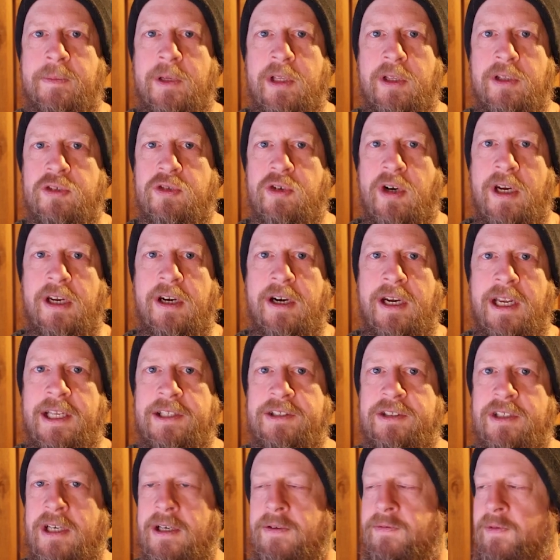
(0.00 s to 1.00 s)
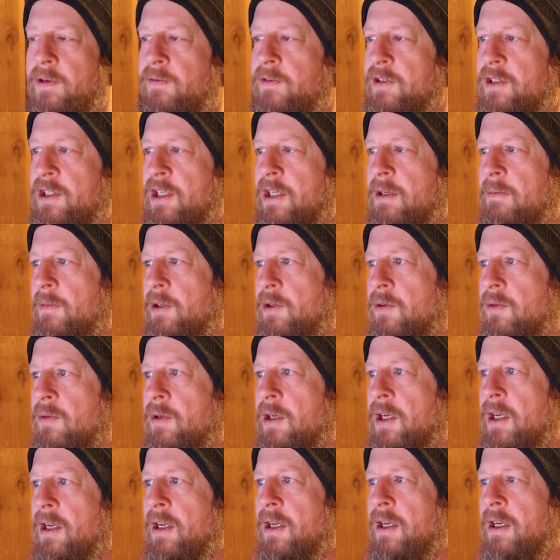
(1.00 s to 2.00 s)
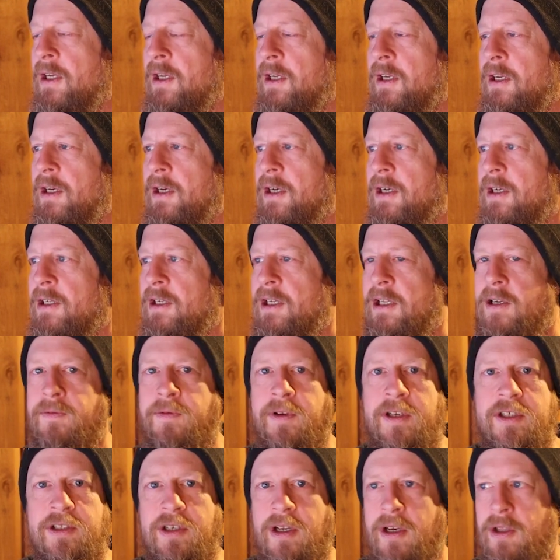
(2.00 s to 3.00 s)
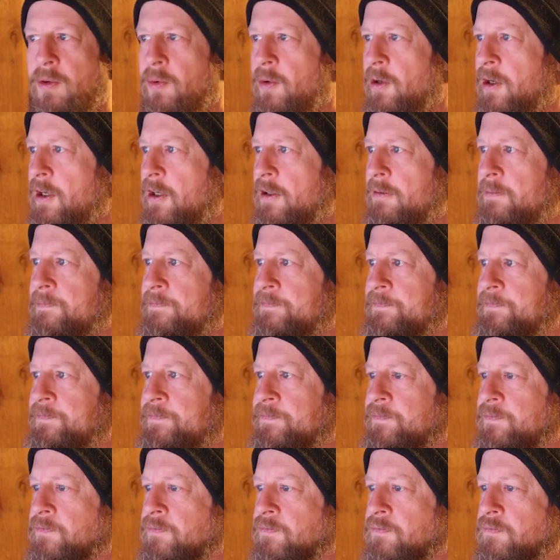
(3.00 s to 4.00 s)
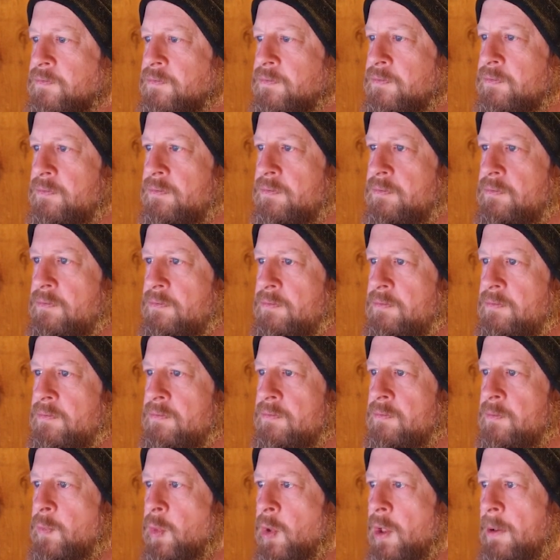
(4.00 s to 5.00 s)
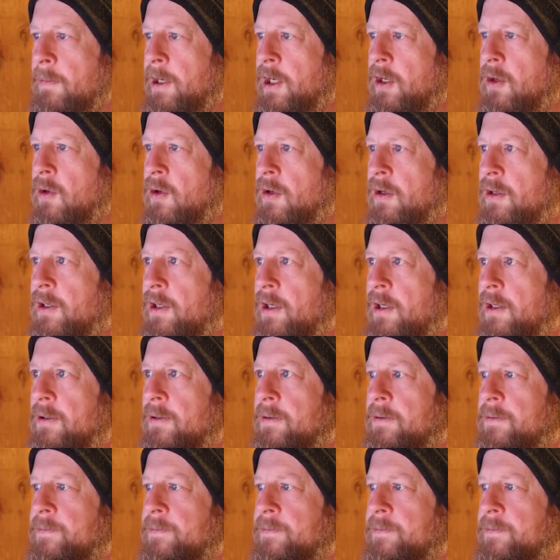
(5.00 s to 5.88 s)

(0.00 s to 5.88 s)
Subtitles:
be able to dry your hands off every time you get a fish out of the water. Where am I going here?